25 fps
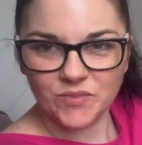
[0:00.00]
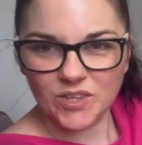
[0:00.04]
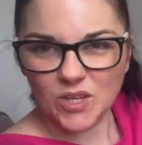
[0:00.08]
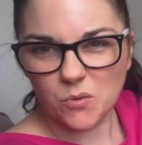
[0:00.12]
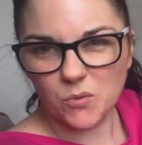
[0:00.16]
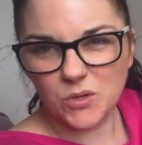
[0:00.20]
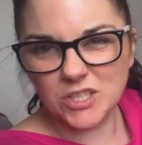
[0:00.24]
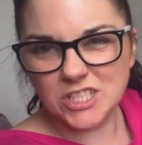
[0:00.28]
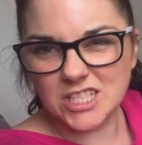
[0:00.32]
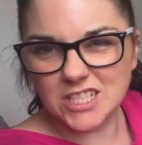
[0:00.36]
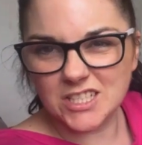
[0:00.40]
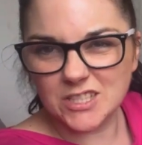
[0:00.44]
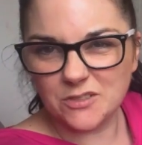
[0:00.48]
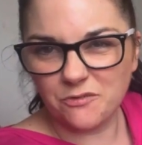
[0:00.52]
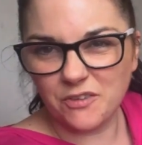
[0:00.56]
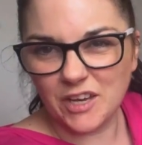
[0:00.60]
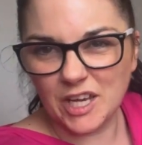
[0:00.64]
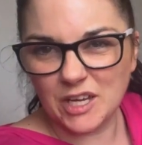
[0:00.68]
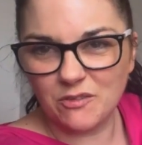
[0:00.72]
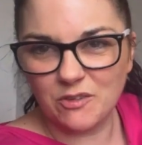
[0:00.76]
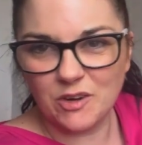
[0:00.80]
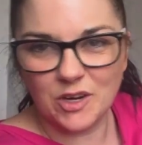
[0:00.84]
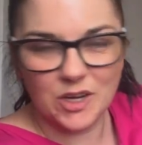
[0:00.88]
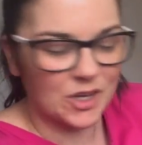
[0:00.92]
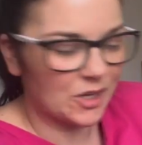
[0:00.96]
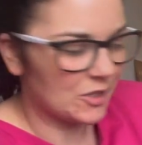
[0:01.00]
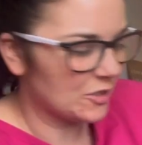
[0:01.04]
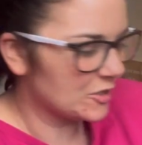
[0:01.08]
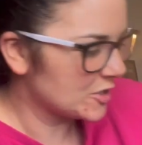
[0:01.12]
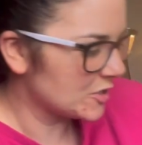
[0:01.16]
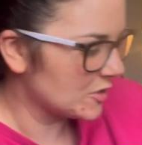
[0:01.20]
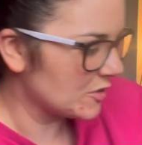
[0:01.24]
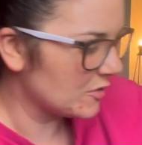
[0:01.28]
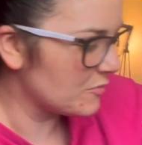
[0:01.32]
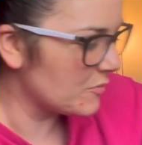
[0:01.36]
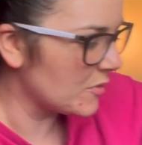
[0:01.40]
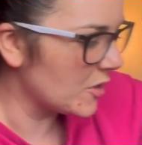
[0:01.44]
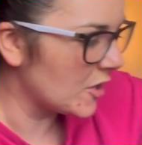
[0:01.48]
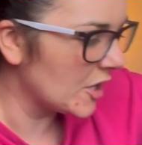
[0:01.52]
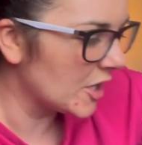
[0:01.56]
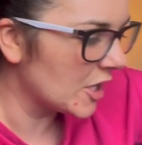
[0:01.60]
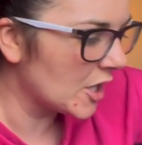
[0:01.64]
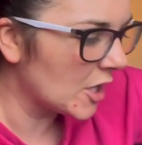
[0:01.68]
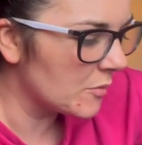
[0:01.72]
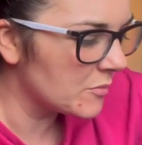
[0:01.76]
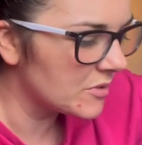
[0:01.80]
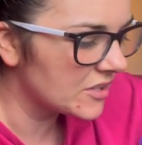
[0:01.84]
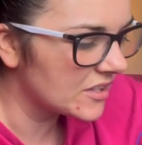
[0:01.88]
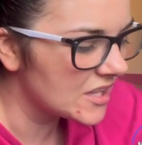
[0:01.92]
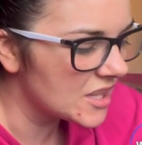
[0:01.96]
which is a favourite go-to of mine.
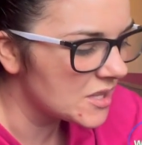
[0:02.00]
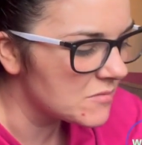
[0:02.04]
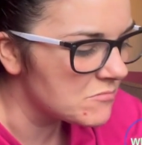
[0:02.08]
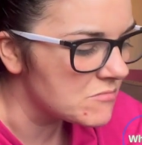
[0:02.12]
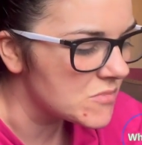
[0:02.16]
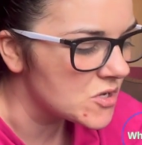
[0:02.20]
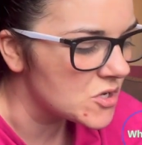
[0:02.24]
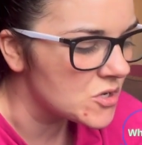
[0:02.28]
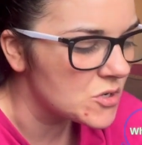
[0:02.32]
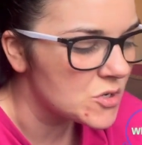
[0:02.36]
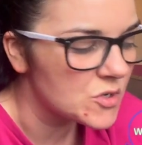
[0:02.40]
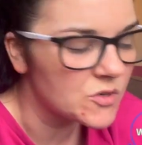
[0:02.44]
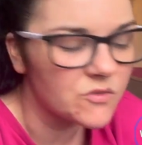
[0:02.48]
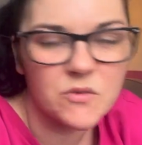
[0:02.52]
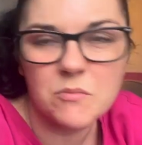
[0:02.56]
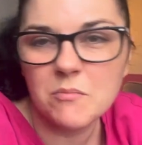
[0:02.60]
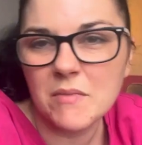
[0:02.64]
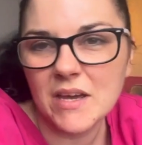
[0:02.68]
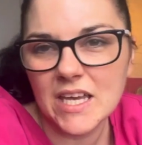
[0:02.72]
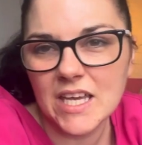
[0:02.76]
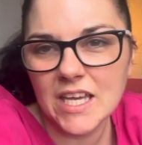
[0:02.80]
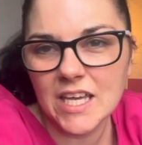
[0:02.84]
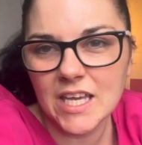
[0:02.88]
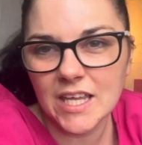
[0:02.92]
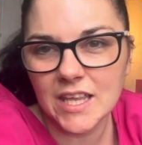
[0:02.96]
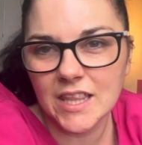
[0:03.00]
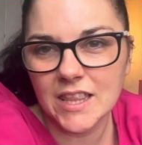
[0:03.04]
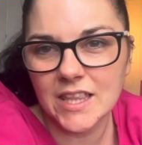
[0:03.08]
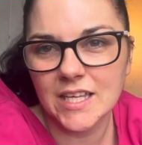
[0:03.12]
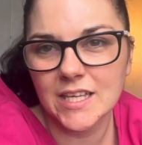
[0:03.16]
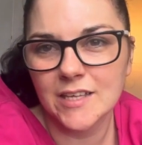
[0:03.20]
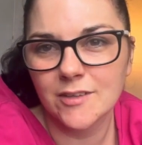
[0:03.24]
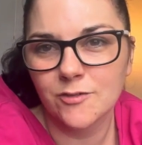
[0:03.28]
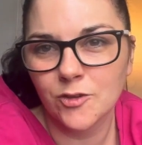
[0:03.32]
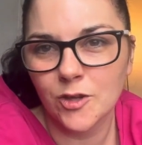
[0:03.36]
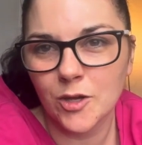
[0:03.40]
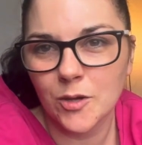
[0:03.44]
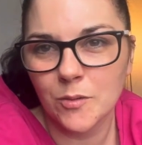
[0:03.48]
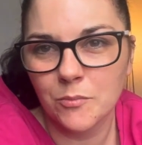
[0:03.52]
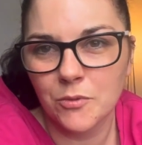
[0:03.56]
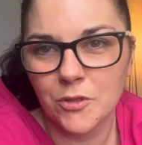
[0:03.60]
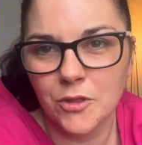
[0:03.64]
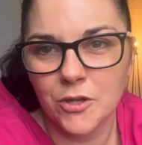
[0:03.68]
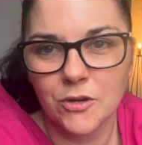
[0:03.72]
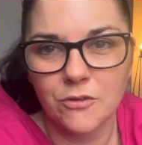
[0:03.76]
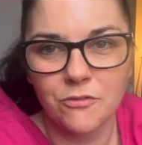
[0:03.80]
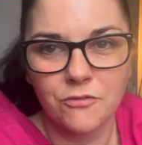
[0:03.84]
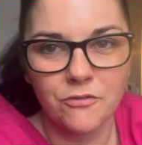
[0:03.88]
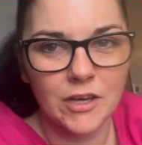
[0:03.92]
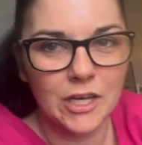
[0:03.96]
I was in the mood for making things up
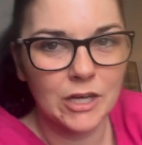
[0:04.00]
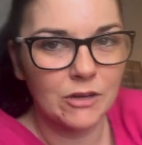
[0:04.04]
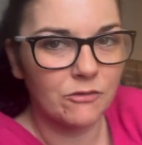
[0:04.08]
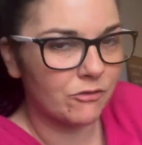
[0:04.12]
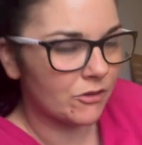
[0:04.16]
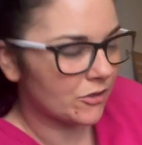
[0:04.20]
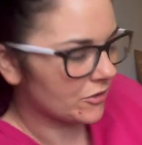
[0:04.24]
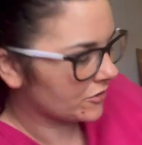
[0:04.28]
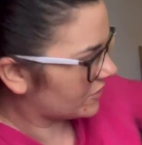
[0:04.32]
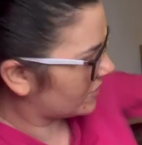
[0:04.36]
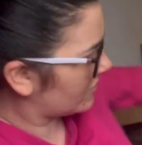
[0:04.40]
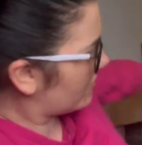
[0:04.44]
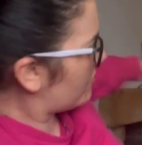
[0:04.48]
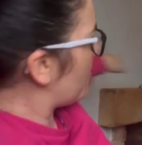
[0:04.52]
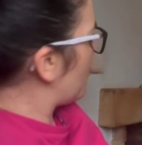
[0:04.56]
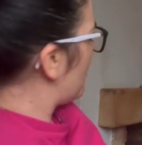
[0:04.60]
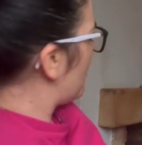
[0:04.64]
that are favourites of